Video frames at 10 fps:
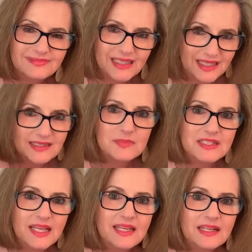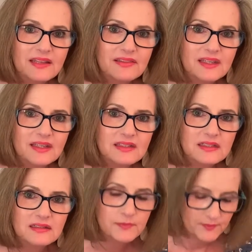As I'm saying it, I think I
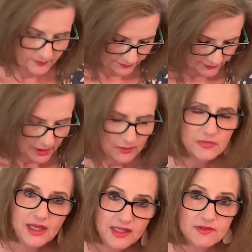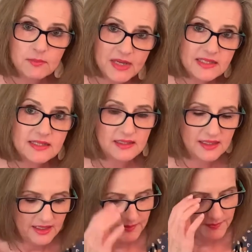did. Kind of a mess today.